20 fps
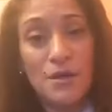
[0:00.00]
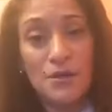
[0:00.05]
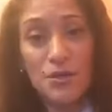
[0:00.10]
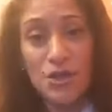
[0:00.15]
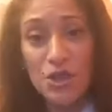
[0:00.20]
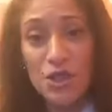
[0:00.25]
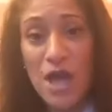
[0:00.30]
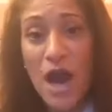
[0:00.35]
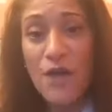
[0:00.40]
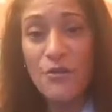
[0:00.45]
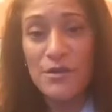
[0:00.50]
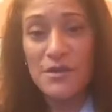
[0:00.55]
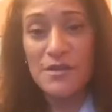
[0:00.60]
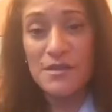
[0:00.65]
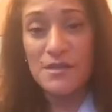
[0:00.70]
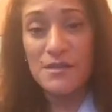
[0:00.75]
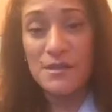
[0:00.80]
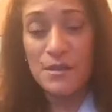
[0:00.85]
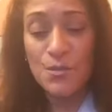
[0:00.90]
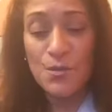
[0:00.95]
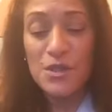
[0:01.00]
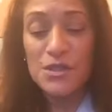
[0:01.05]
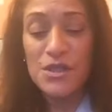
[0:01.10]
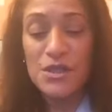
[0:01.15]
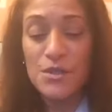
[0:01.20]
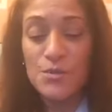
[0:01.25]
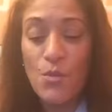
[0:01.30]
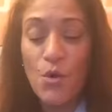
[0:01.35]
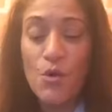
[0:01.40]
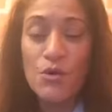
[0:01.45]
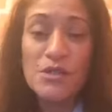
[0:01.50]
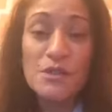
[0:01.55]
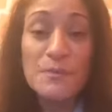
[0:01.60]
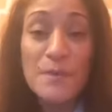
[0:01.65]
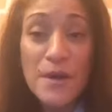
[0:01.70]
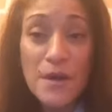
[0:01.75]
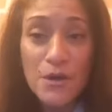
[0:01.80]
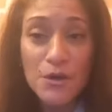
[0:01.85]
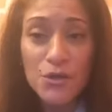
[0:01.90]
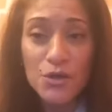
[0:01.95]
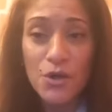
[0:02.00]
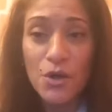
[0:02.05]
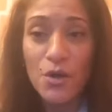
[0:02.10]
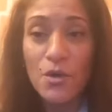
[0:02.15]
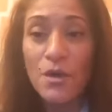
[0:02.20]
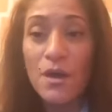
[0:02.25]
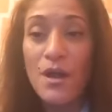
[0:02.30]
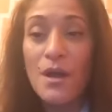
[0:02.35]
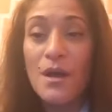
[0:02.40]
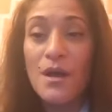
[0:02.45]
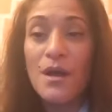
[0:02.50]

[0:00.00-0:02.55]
the chakra system, which is more spiritual,